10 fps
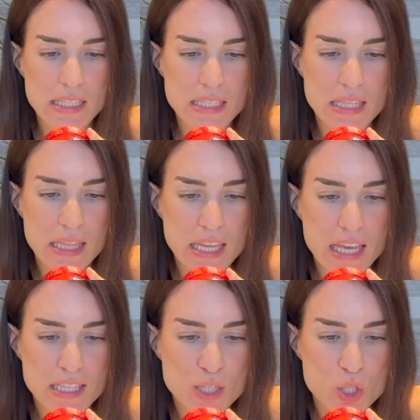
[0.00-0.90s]
s
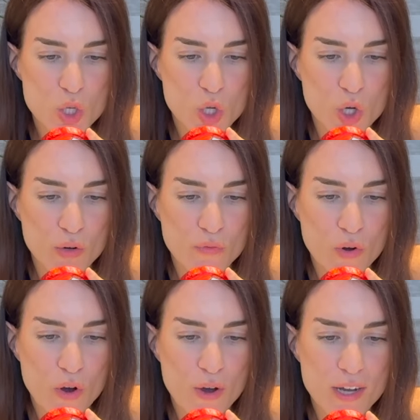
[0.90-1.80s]

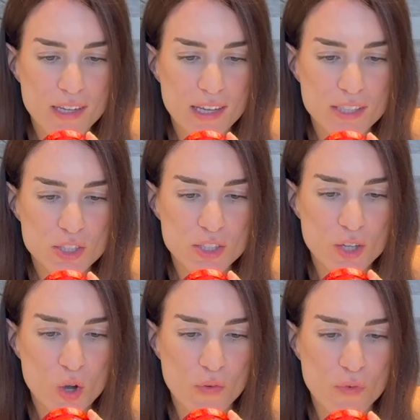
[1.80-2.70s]

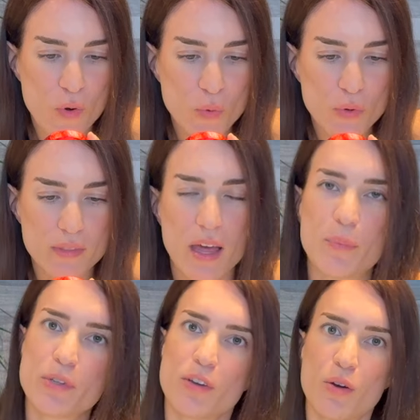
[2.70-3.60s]
lieskovo-rieškovou
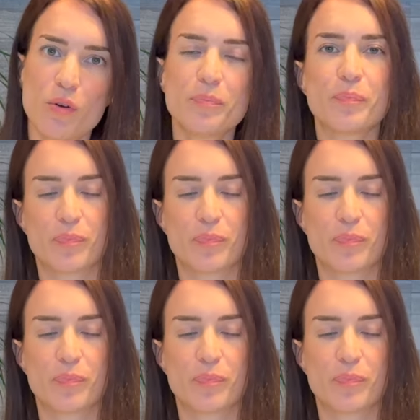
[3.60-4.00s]
náplňou.